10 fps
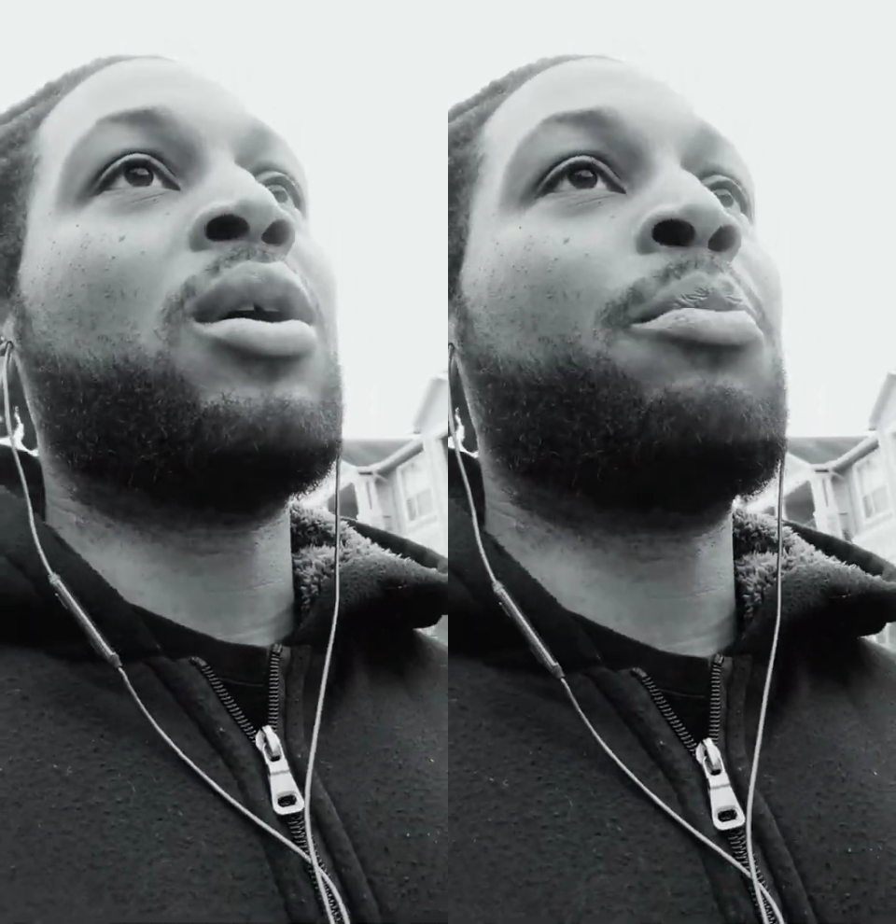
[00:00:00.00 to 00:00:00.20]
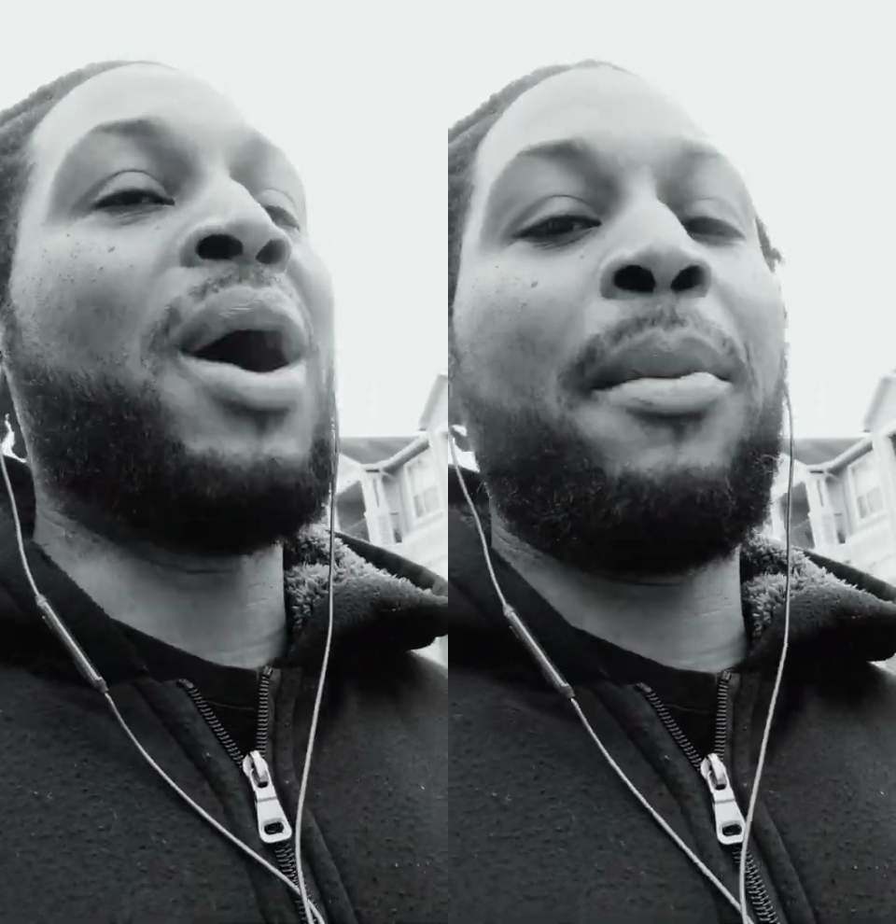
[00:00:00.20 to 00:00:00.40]

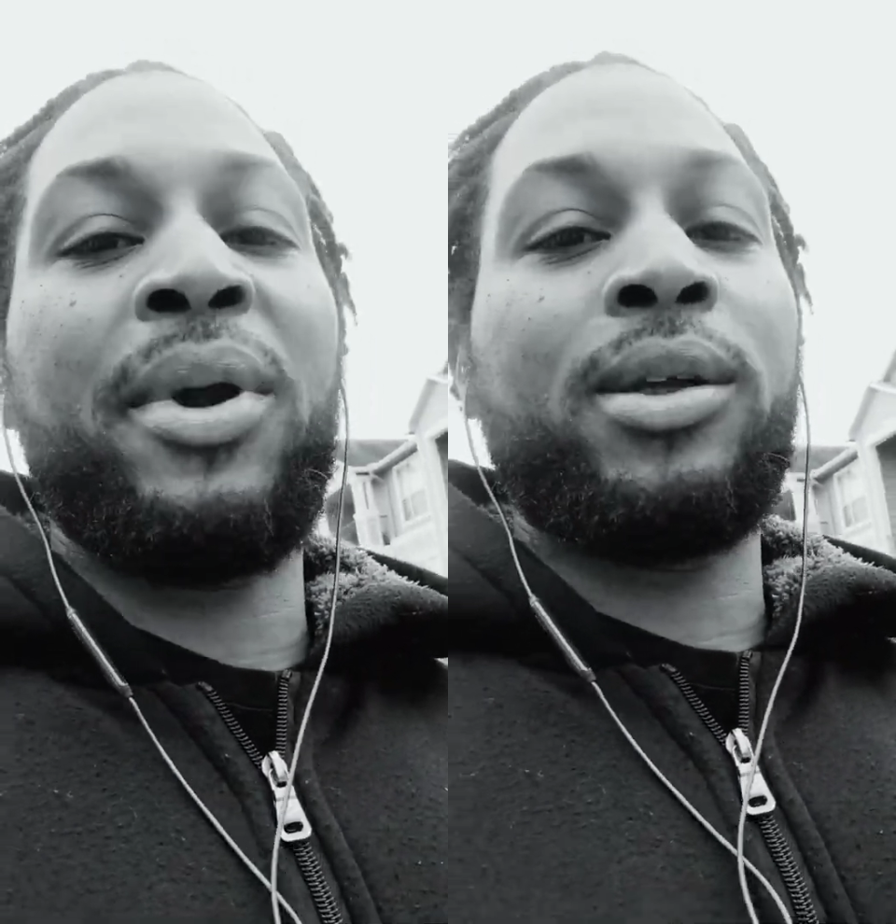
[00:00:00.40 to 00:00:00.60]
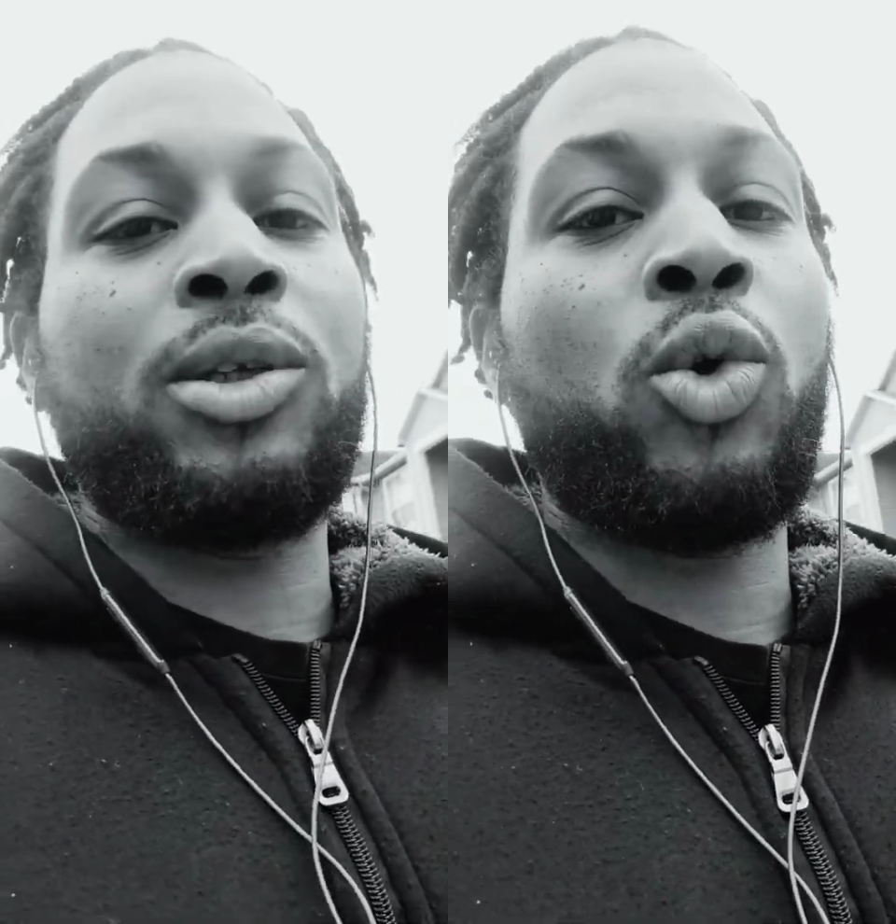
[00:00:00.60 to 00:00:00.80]
by
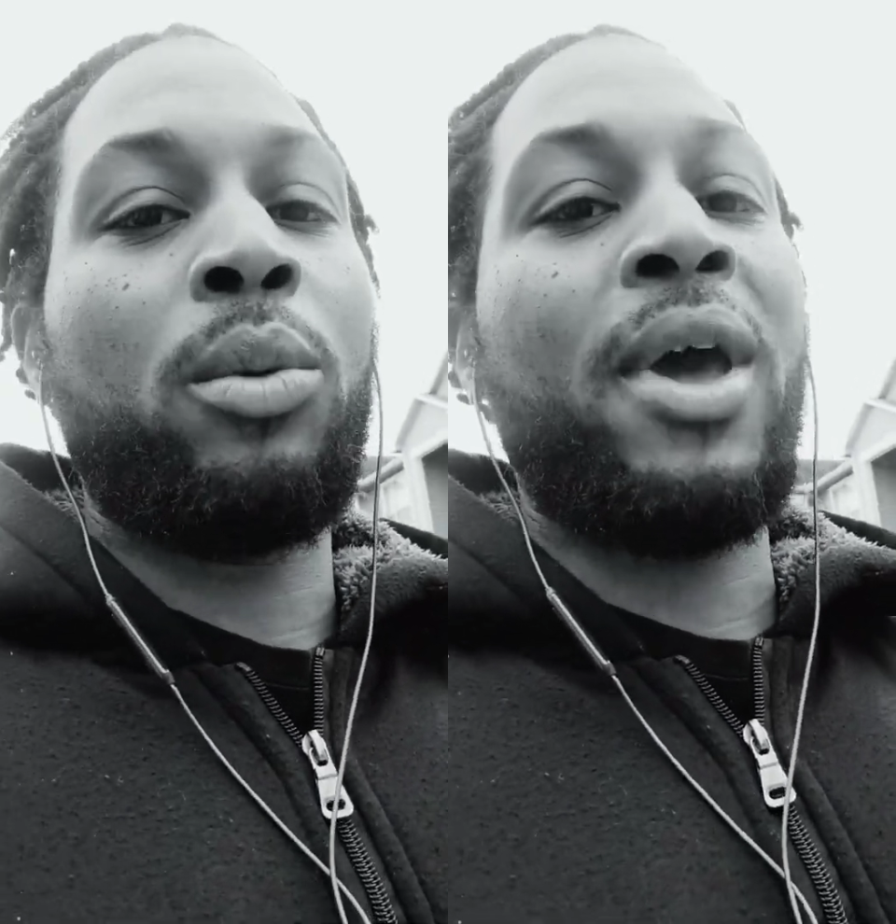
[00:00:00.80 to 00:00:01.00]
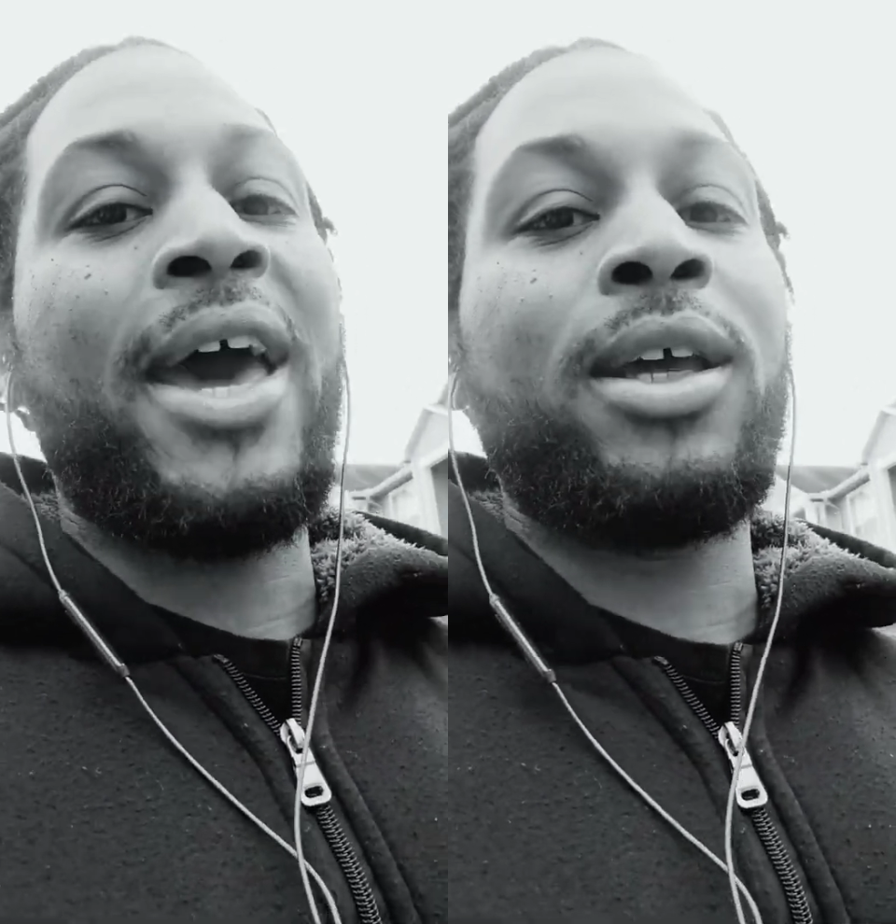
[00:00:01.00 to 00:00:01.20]
being a
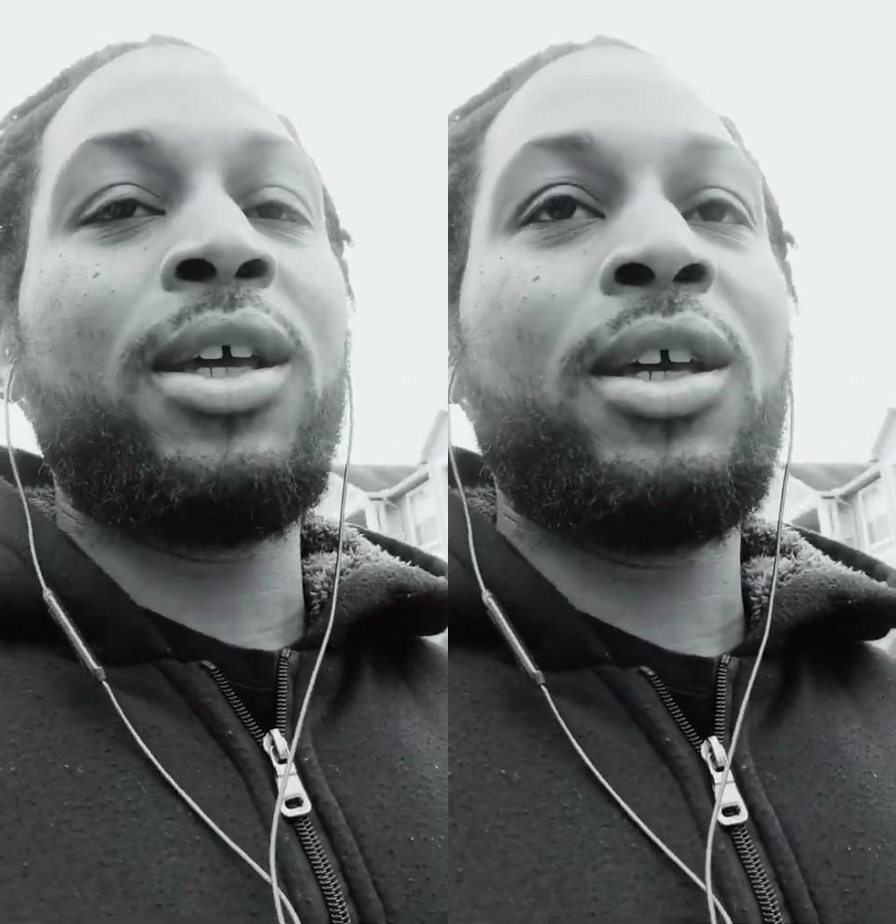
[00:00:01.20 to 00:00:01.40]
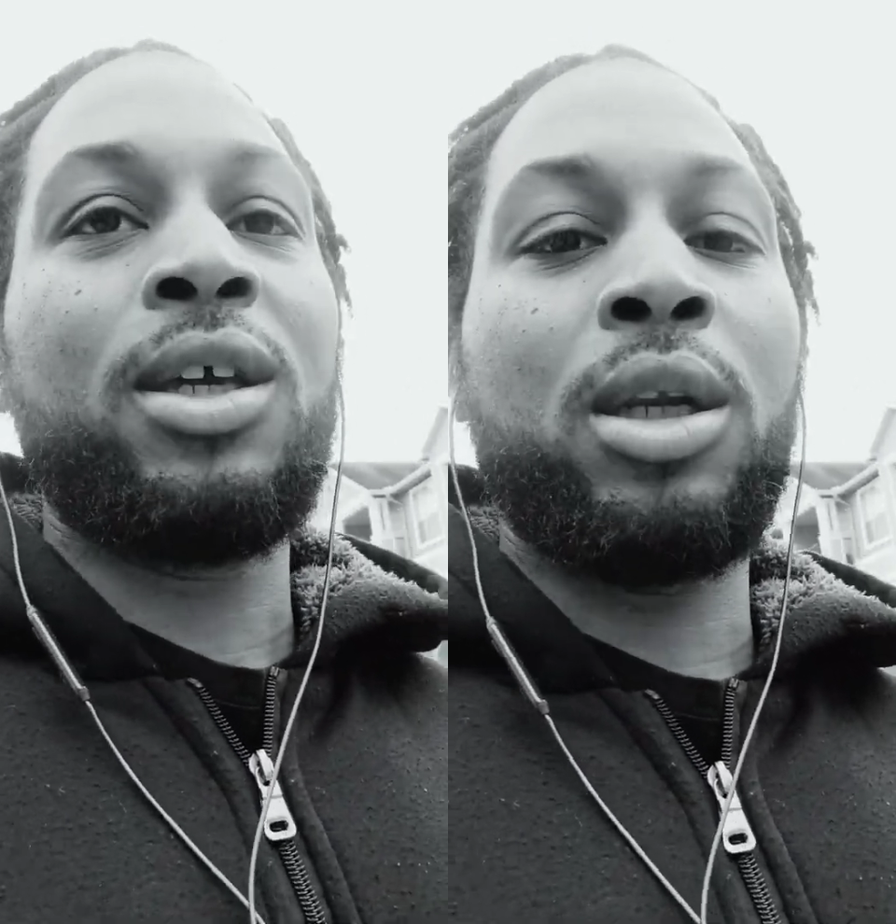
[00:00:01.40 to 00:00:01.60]
doormat
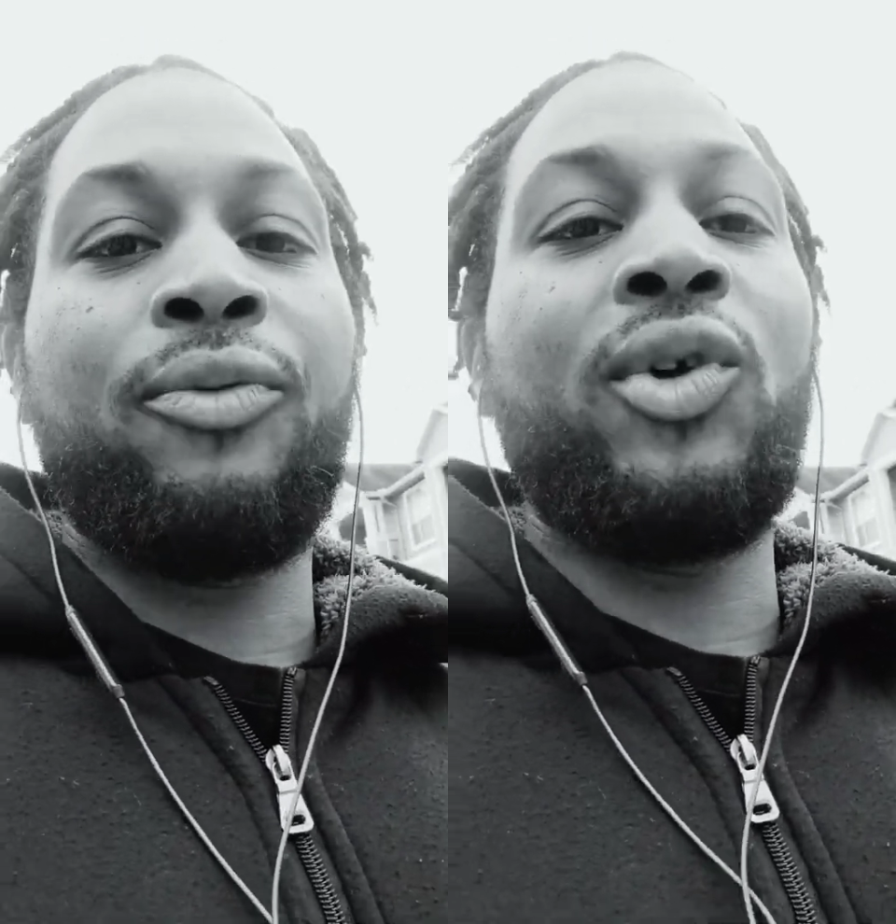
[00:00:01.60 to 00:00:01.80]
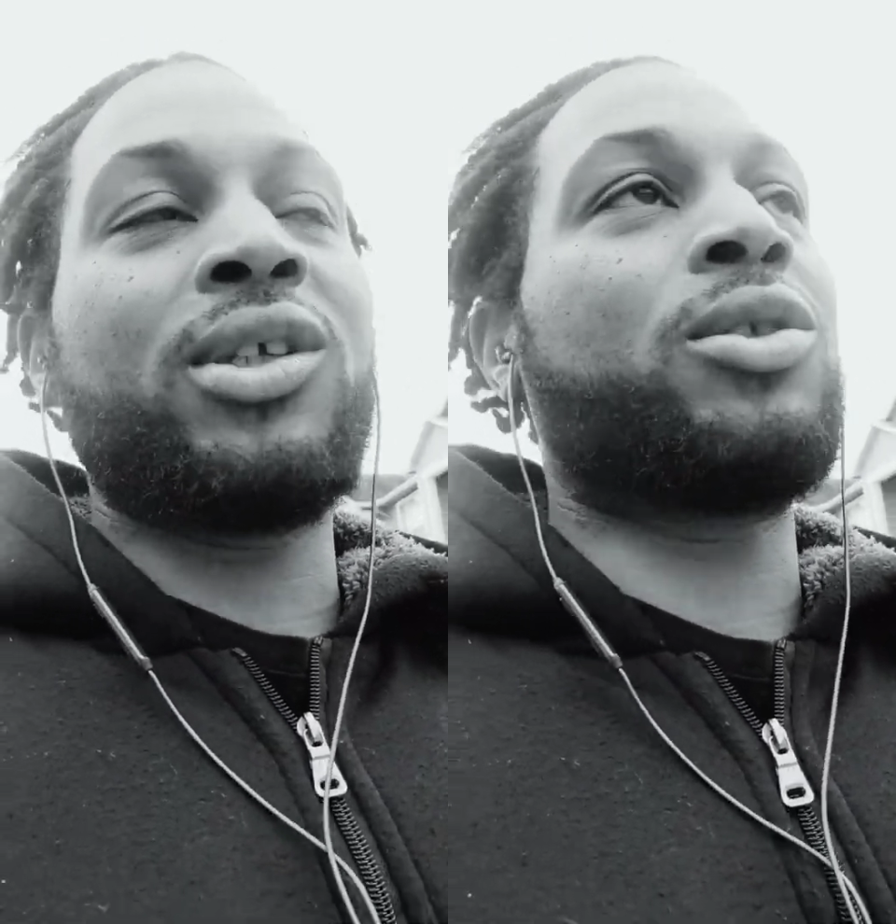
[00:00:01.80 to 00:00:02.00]
and a
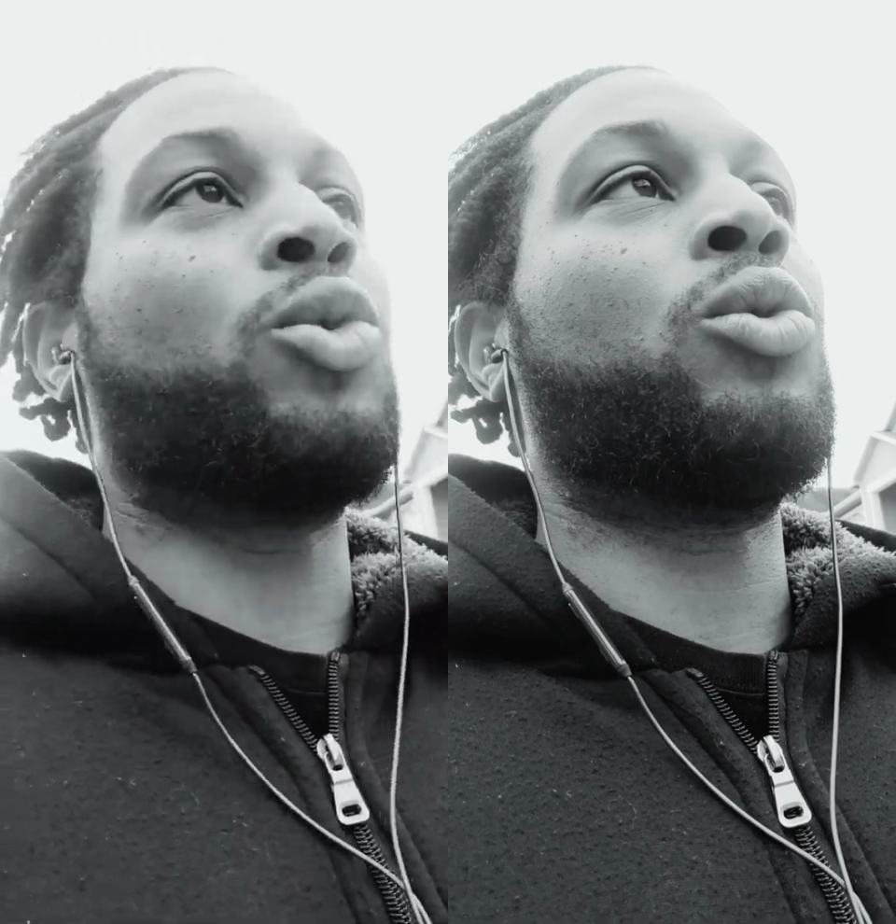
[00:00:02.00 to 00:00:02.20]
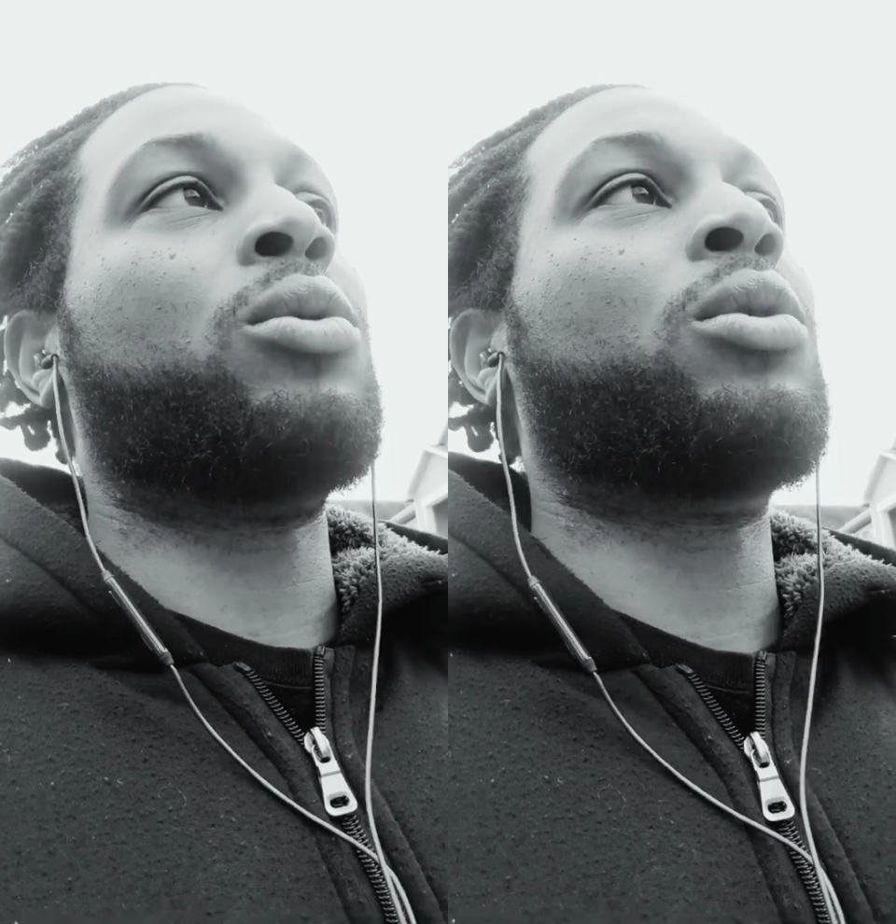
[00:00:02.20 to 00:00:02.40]
footstool.